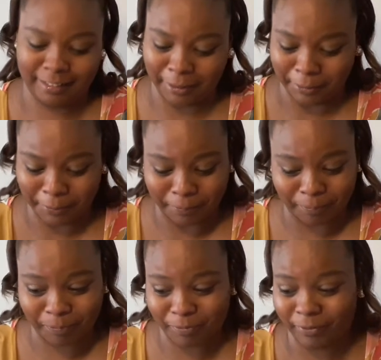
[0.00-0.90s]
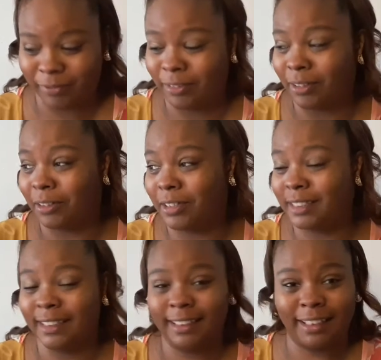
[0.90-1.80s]
So
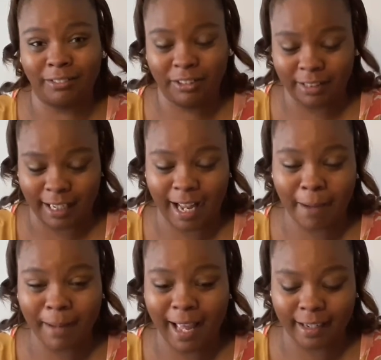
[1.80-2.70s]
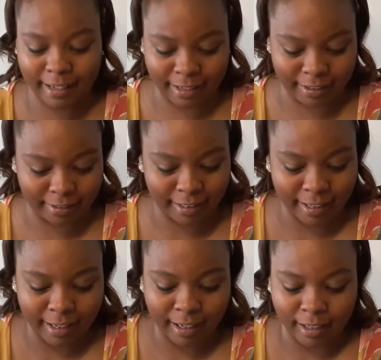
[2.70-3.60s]
Kristen left. She's like, I'm out of here.
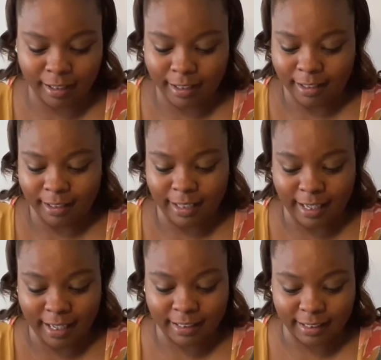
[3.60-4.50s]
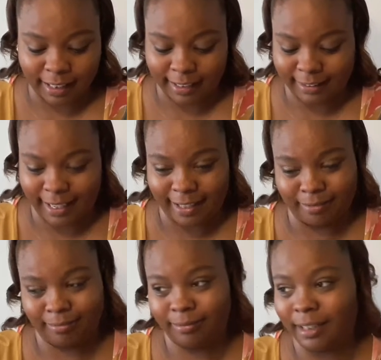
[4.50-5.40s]
It ended like that